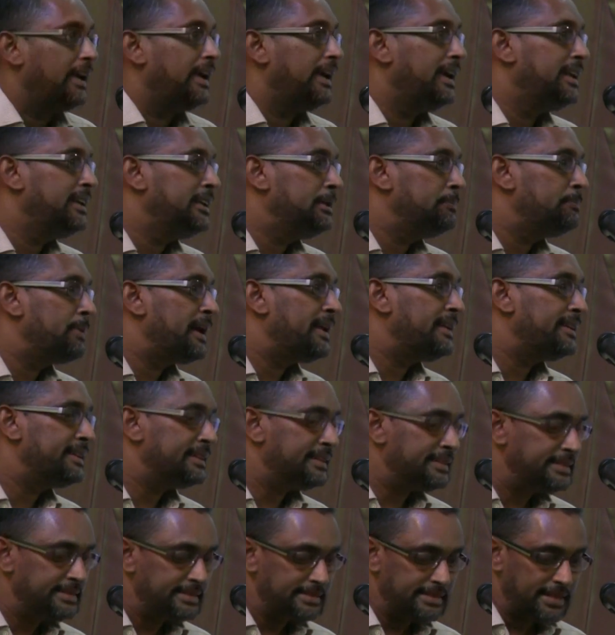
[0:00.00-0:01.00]

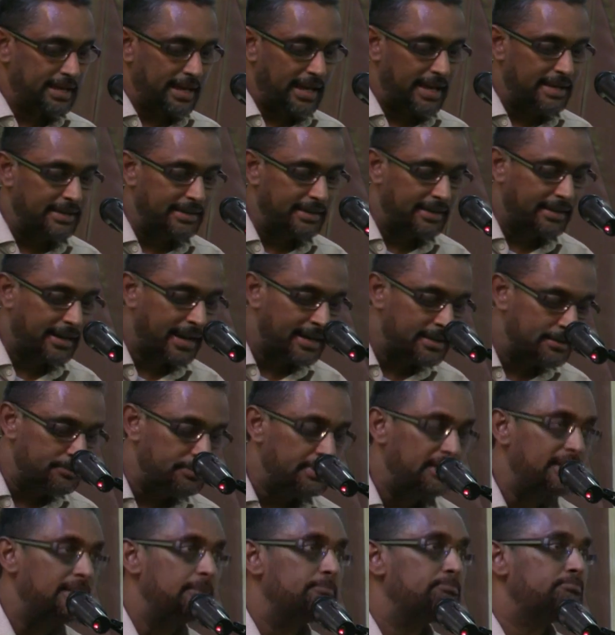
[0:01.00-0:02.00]
Independent and
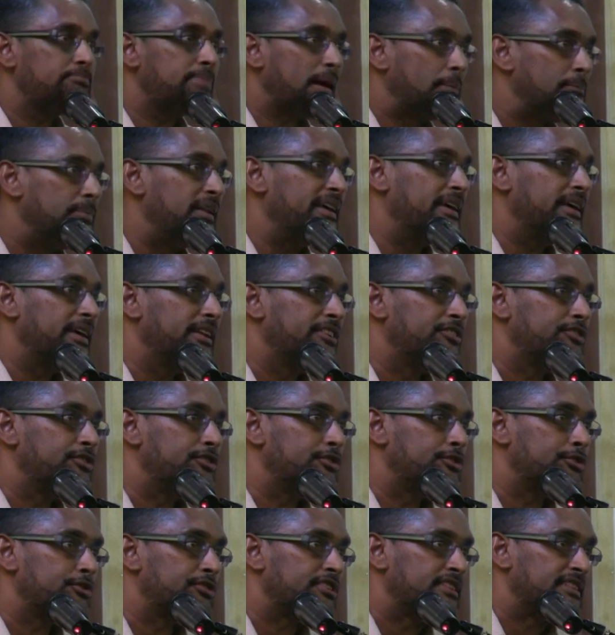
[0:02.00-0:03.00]
credible public
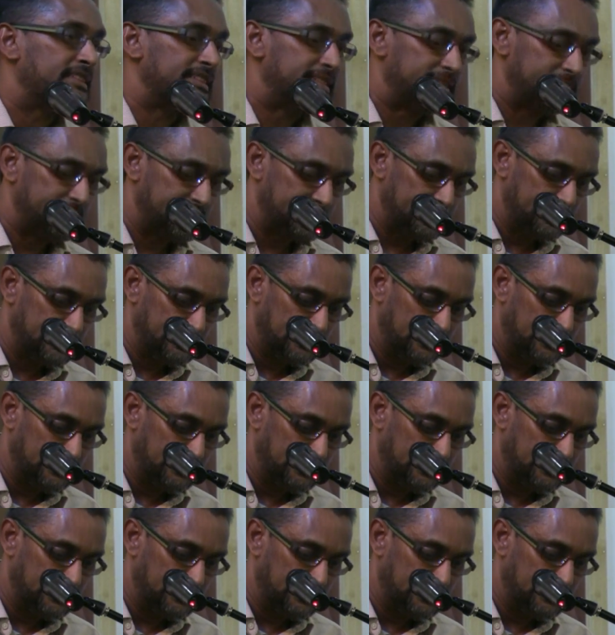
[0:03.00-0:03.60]
institutions.